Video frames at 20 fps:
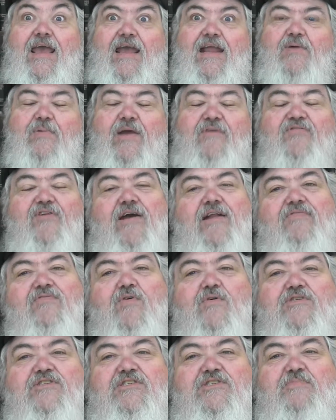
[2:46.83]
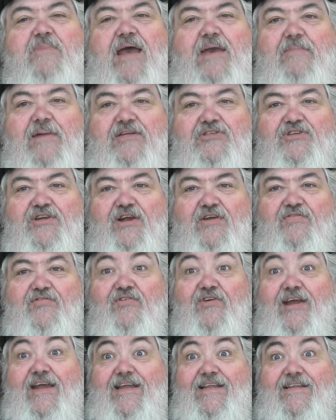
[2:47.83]
Anyway, Fred, of course, is my imaginary
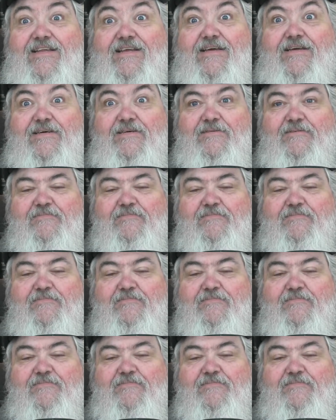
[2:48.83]
friend